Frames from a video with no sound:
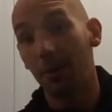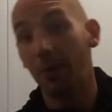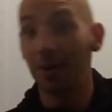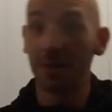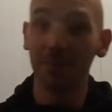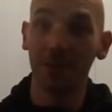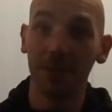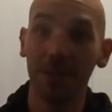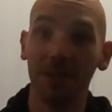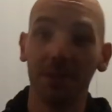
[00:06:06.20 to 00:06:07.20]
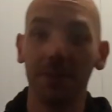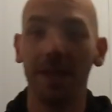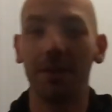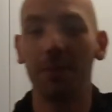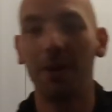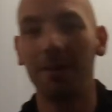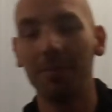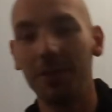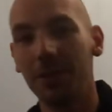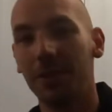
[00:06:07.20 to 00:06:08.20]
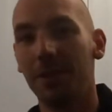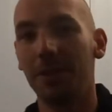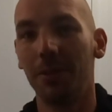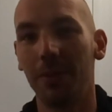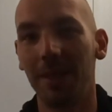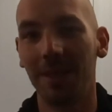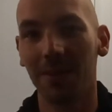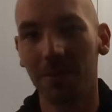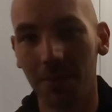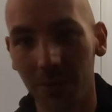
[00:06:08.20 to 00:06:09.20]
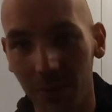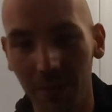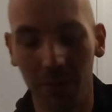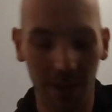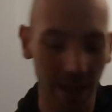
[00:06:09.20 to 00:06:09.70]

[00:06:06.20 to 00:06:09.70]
Welcome to a new week. Welcome to a new week of travel